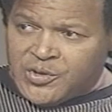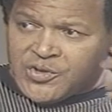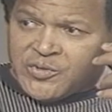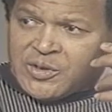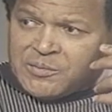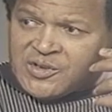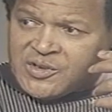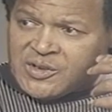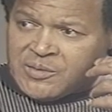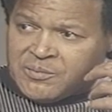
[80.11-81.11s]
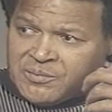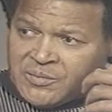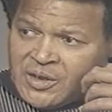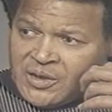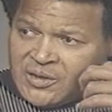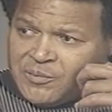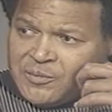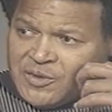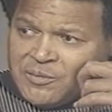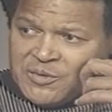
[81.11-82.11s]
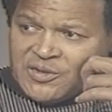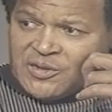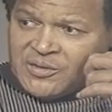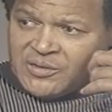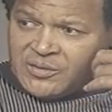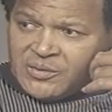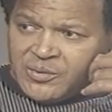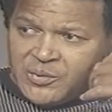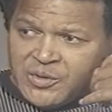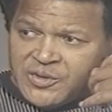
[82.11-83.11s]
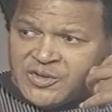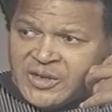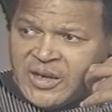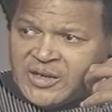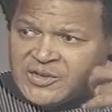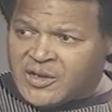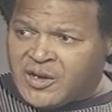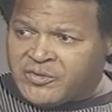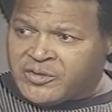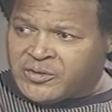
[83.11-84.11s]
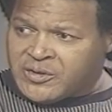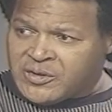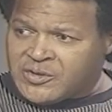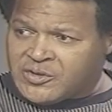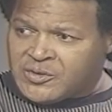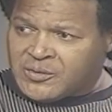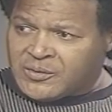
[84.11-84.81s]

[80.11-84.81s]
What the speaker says: world's really missing him. They're missing what this guy has to offer. I think so.